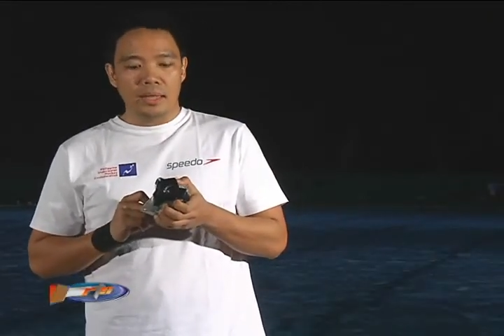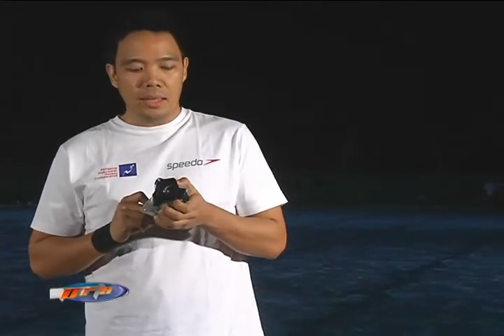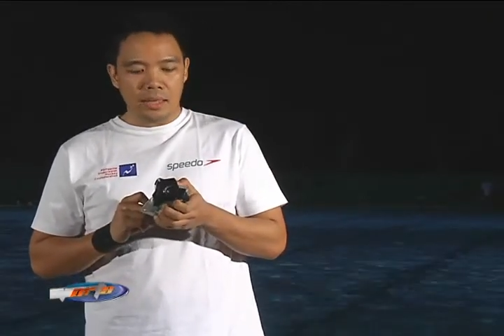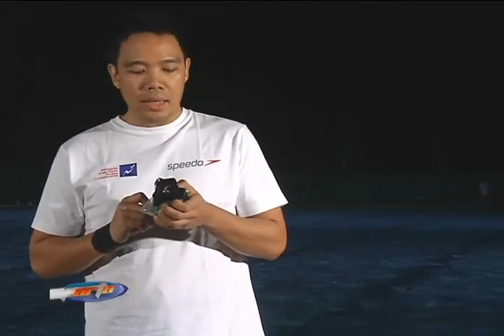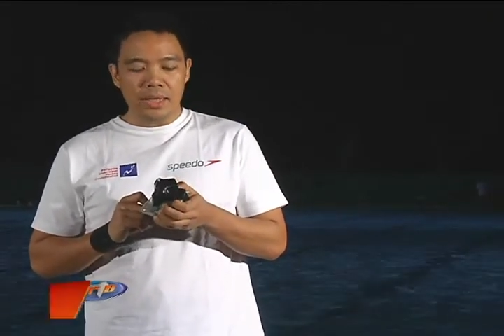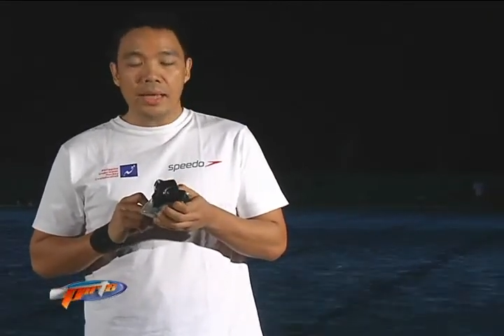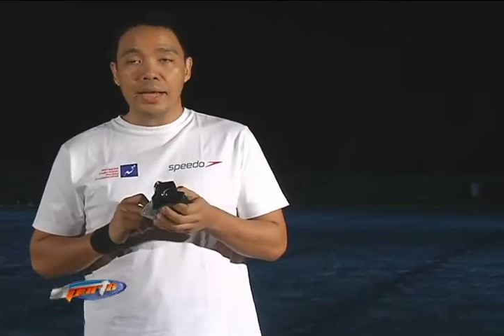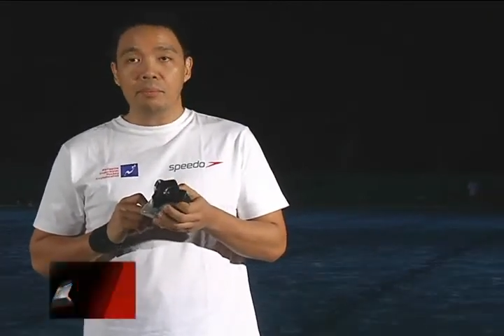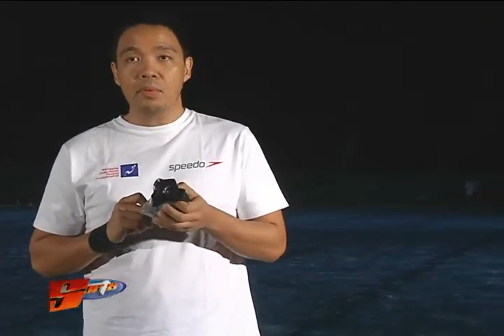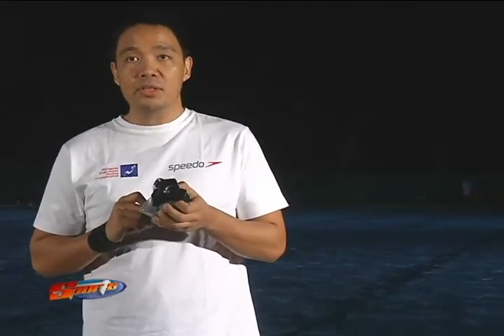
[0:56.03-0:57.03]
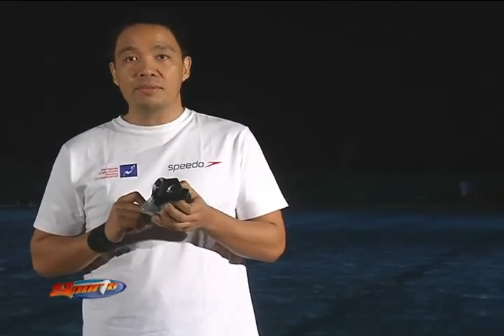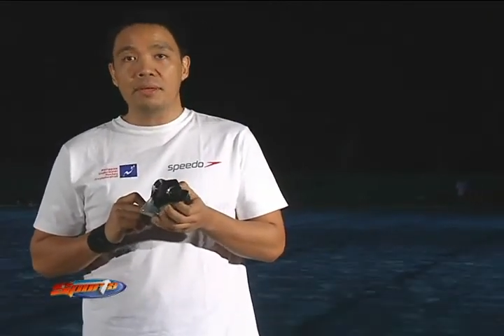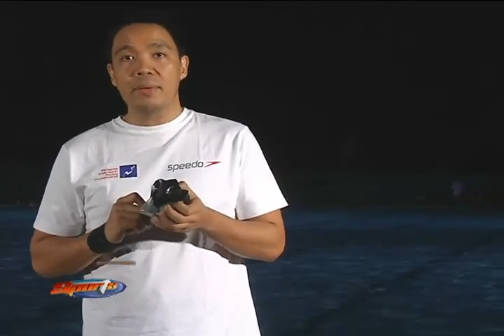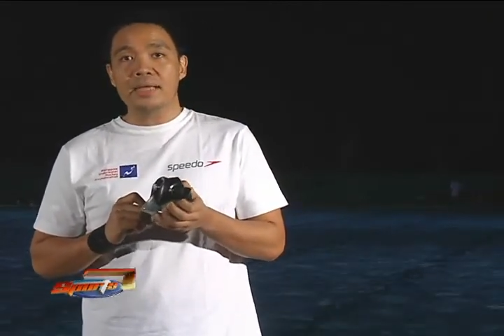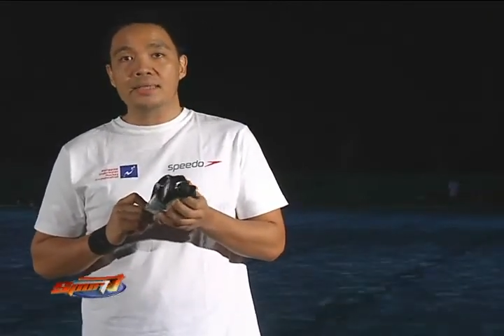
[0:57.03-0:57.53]
unlike most of
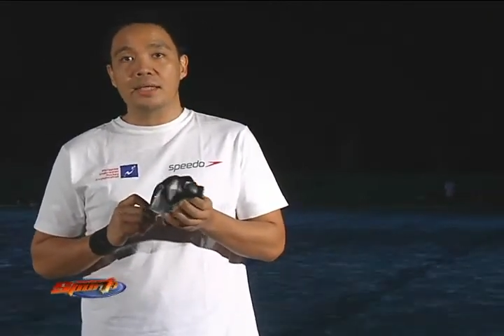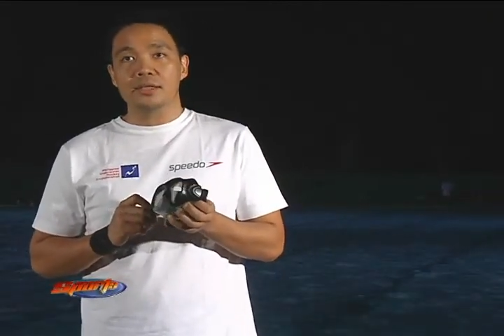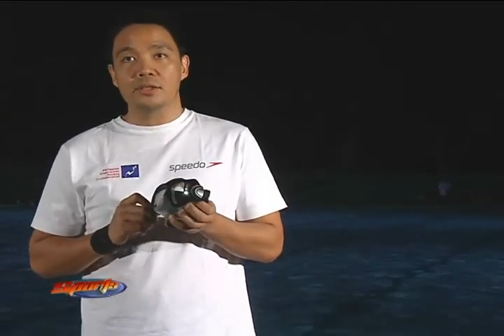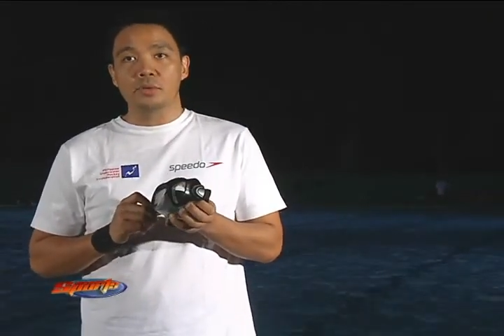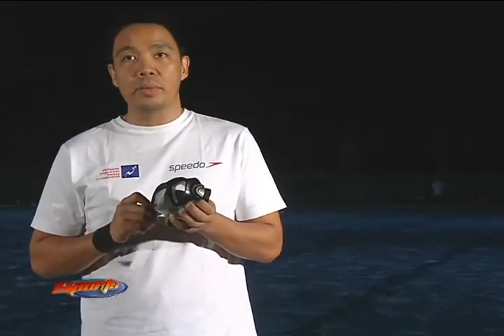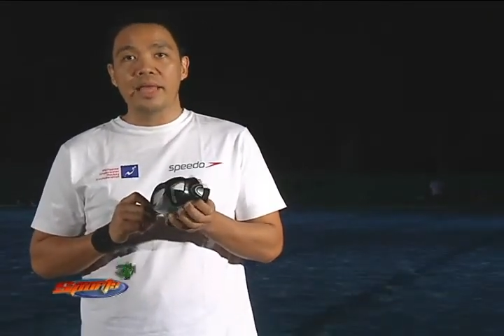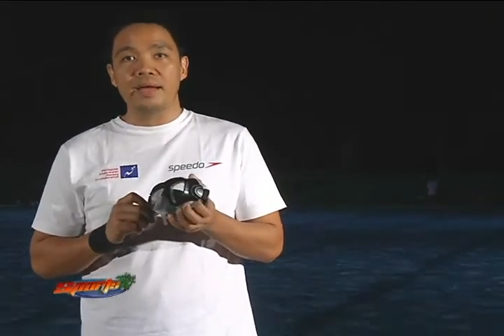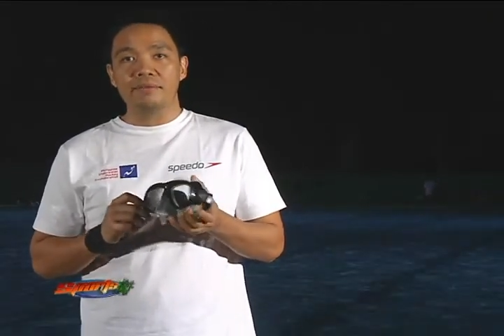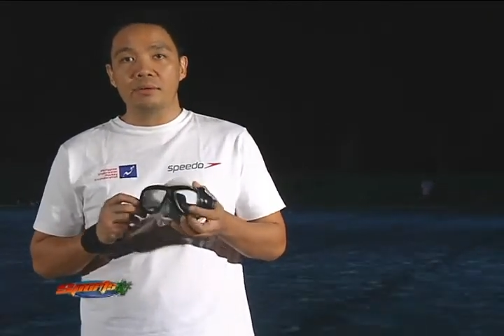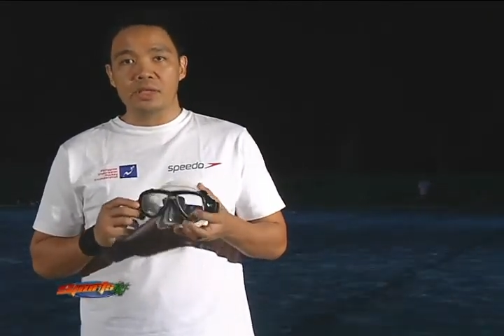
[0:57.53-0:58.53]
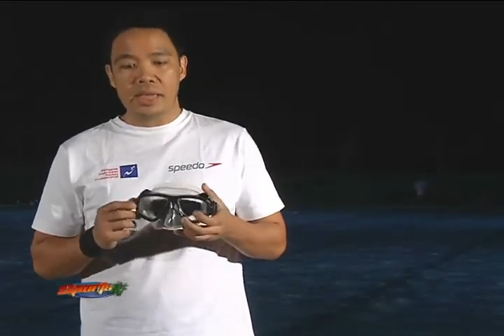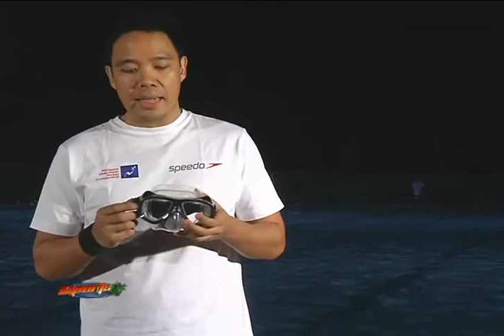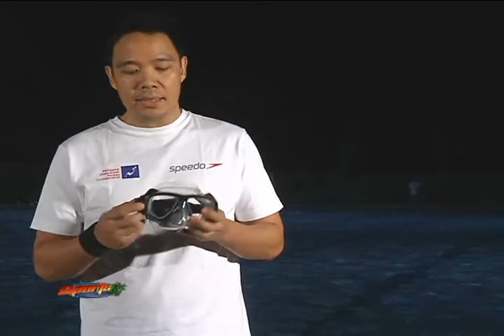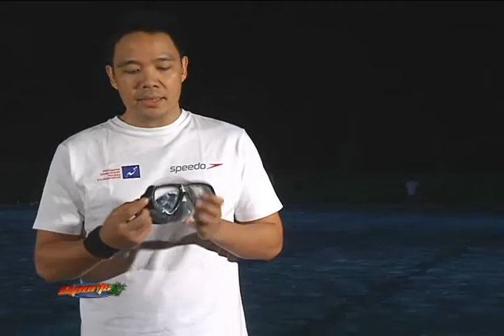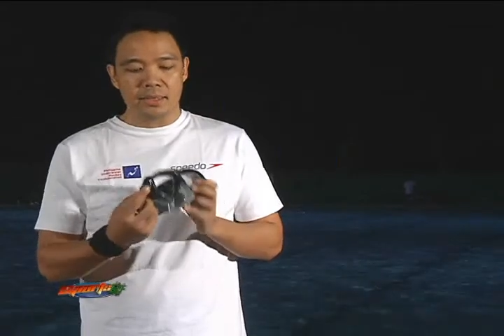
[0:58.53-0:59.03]
the masks in scuba diving, which has